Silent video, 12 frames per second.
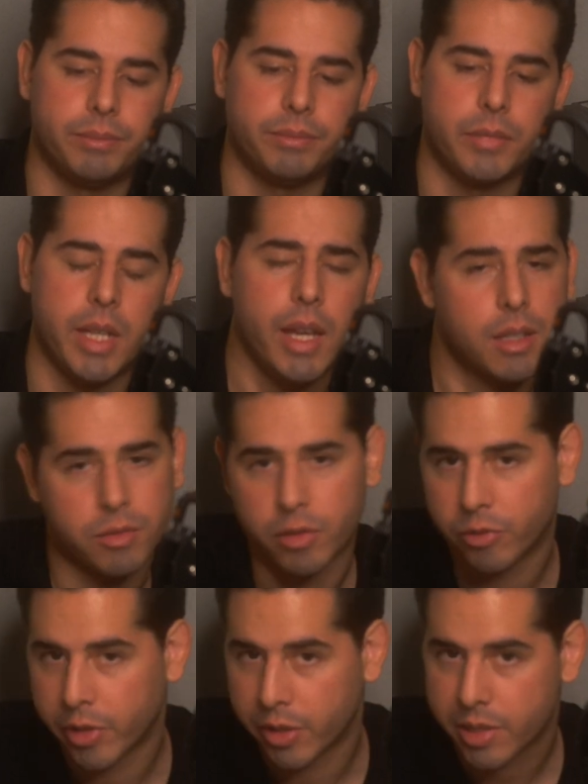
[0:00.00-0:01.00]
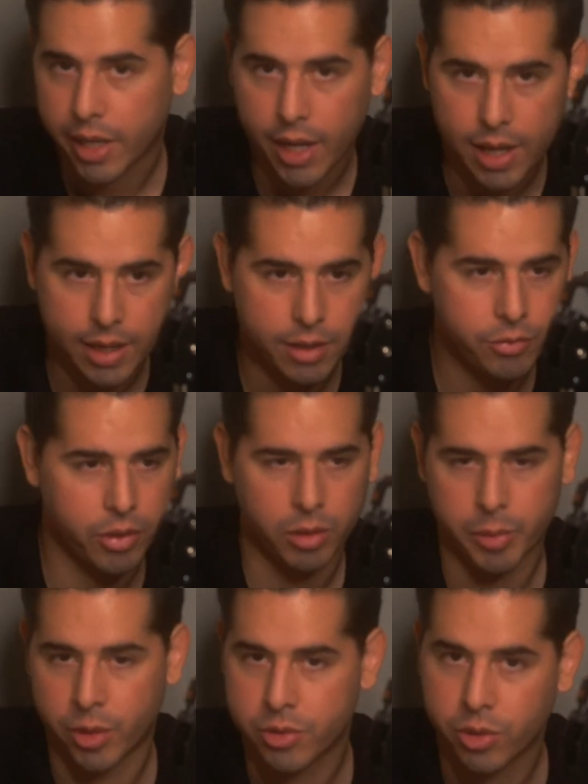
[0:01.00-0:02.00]
yes, feel free to say hi, follow
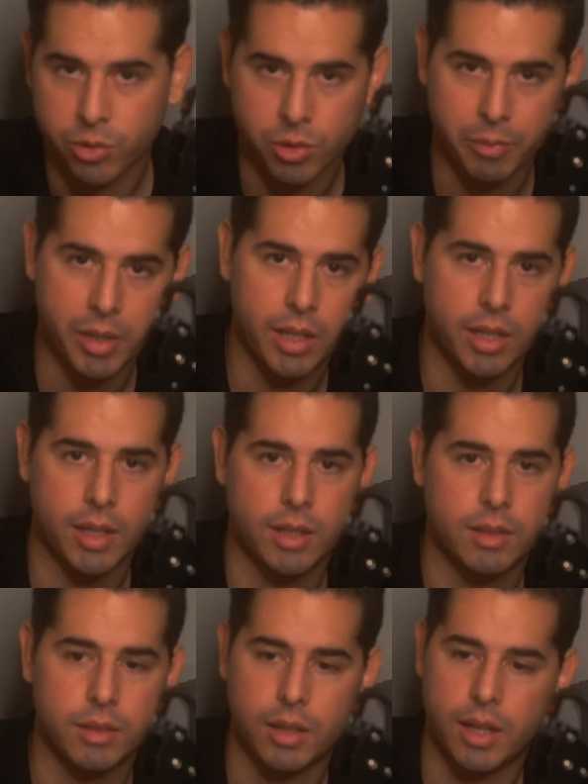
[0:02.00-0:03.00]
me on social media.